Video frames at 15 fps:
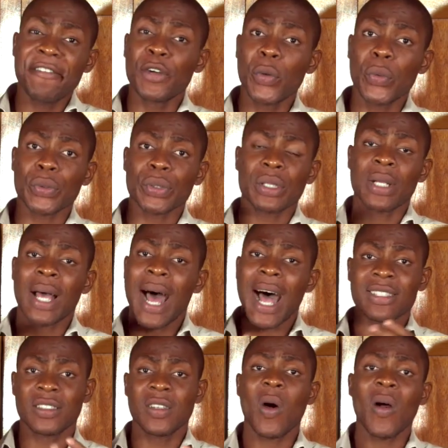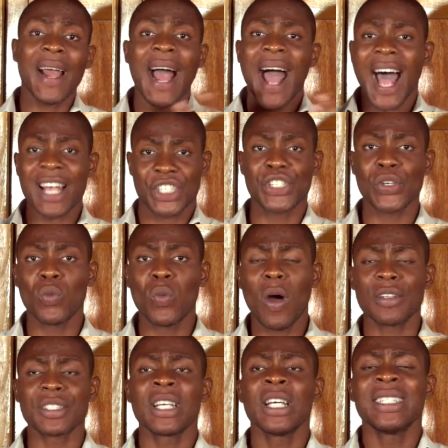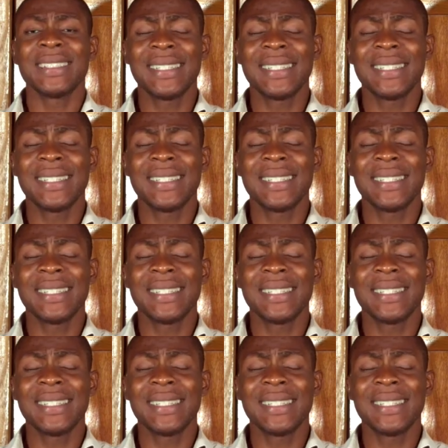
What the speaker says: rows as long as you want.